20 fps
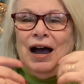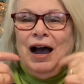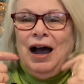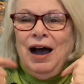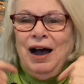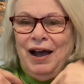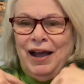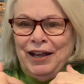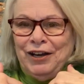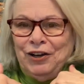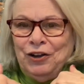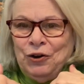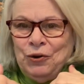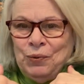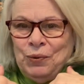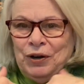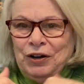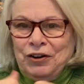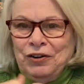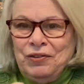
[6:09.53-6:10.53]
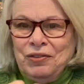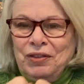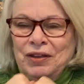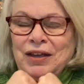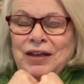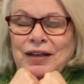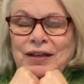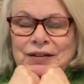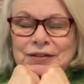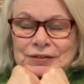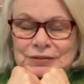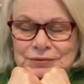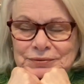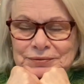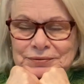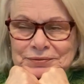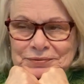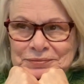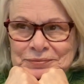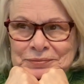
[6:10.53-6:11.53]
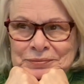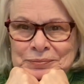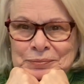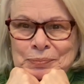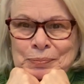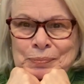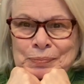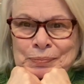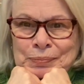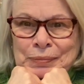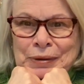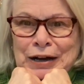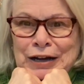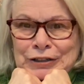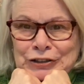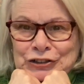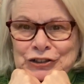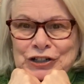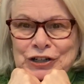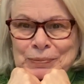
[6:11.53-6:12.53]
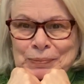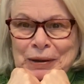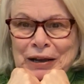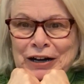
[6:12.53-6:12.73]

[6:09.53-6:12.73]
I know where the botched up